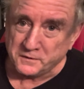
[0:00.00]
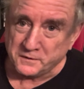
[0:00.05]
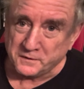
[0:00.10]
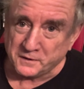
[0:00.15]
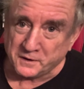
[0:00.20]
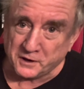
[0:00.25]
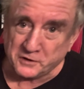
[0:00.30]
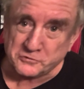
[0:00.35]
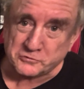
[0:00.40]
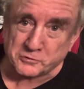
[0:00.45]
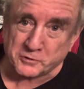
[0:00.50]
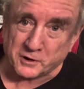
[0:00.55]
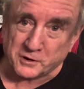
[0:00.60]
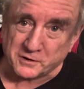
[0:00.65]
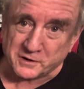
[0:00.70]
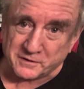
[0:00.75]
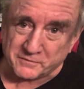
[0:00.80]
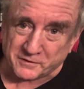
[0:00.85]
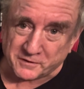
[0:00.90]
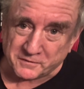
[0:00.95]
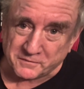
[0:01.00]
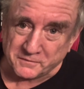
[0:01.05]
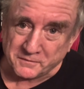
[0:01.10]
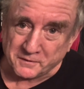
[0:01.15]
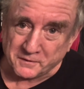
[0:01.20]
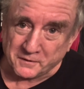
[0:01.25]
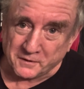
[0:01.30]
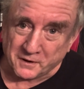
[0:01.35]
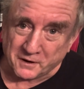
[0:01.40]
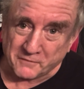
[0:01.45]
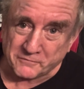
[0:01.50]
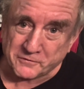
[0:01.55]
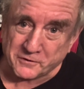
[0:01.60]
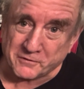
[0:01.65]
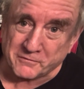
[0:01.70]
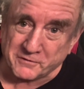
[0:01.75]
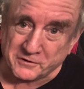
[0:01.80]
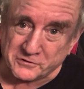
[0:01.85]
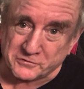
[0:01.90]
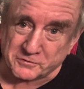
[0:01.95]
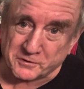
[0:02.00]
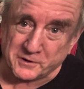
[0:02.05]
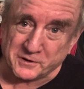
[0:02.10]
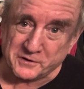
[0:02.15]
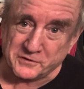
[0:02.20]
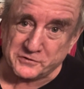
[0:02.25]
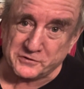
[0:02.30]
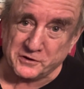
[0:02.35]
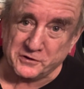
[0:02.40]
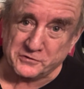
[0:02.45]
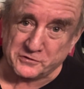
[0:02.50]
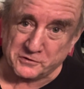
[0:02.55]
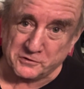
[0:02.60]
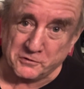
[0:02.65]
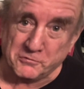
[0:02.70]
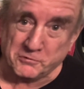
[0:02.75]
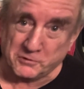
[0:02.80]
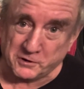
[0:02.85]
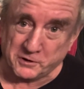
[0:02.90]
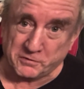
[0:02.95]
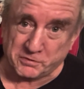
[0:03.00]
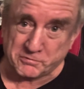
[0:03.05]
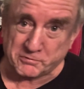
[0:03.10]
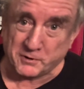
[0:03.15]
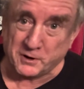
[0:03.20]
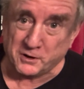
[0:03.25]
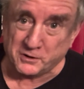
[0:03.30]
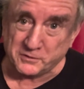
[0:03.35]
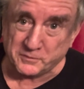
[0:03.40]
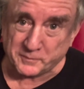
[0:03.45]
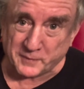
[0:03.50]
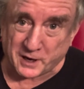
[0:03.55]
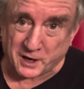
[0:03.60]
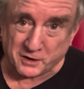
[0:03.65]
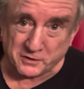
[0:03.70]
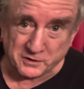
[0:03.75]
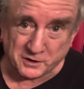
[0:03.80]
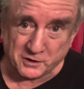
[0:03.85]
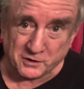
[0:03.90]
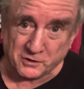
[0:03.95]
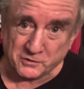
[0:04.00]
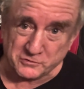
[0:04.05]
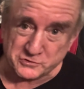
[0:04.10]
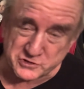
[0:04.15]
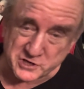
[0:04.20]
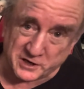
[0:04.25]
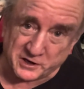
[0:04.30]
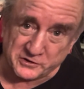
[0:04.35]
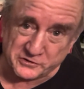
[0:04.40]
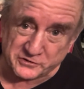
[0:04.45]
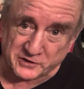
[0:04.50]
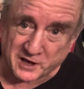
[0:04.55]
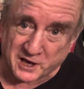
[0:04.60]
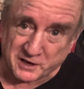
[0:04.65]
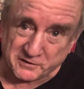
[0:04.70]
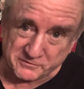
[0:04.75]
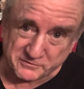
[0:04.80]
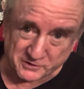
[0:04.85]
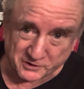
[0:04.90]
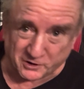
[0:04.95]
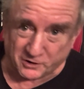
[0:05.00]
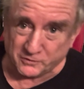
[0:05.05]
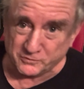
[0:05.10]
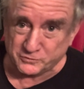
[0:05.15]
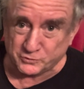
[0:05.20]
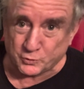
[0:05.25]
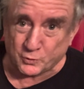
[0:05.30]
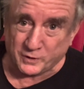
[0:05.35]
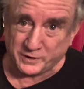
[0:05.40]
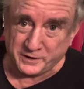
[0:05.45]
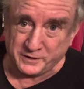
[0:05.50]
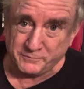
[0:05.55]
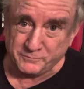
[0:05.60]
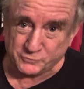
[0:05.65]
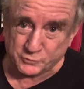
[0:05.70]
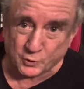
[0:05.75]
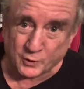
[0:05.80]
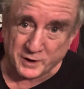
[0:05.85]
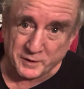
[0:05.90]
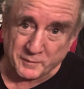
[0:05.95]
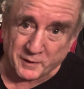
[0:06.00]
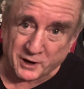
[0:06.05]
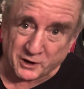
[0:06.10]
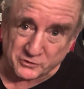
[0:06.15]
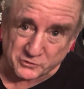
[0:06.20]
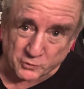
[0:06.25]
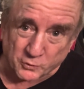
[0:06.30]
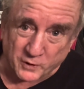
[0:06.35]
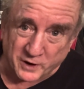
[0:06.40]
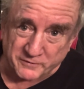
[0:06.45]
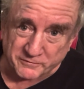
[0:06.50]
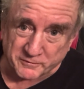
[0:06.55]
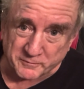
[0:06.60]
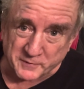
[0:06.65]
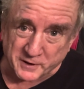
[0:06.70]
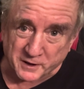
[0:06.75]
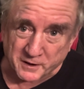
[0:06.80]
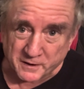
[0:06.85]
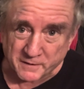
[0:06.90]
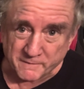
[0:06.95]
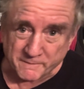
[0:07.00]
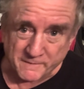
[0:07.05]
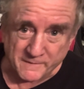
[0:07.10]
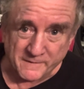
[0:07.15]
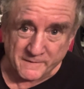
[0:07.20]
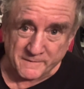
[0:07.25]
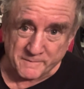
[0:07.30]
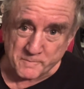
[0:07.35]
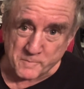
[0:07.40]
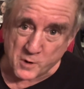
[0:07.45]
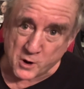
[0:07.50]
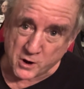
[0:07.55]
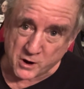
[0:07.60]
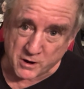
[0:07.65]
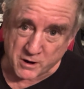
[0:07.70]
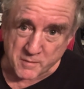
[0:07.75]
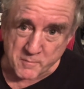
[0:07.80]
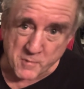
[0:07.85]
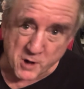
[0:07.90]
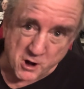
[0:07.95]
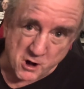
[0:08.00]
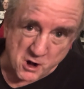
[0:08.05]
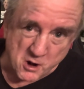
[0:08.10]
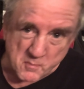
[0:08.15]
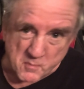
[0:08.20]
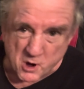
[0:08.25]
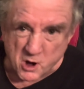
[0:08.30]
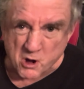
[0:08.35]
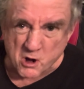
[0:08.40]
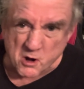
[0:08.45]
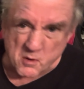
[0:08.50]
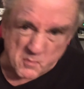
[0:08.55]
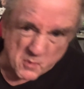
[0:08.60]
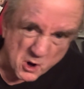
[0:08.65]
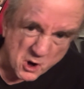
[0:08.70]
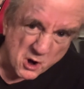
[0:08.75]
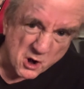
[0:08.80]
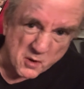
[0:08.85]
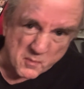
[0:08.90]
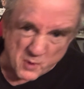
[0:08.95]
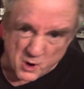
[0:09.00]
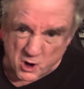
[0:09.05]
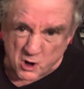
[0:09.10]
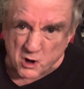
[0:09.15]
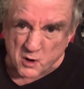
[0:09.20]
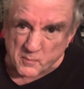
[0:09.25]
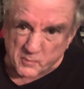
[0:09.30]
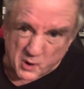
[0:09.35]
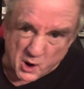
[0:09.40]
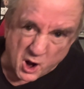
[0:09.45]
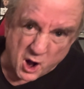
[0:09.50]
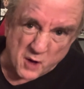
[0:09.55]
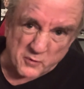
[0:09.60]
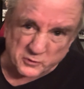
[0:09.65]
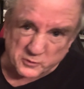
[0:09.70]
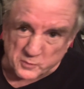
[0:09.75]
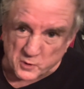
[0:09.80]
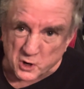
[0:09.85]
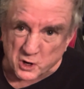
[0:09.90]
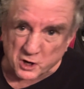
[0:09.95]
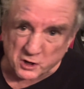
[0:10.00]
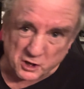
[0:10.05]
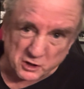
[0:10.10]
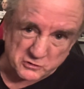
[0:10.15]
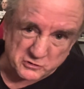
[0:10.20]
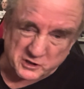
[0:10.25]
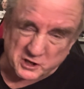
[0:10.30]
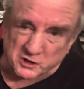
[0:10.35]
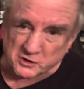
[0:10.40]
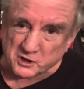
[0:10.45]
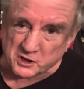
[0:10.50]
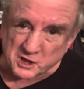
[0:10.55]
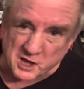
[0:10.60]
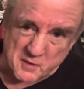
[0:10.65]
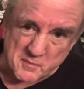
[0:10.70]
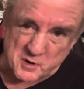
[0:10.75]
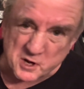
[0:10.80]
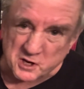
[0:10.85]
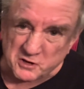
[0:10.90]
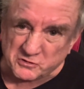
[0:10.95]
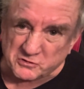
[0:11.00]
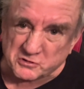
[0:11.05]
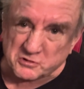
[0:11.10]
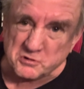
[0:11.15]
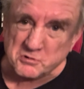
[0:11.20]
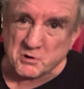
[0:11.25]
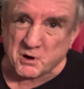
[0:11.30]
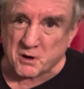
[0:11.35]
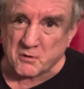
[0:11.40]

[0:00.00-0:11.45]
Israel even. If you're an Israeli citizen, you really thrilled about, genocide, 20 miles away from you? Murder, murder, murder, murder, murder, bombs, murder, let's kill the Lebanese too.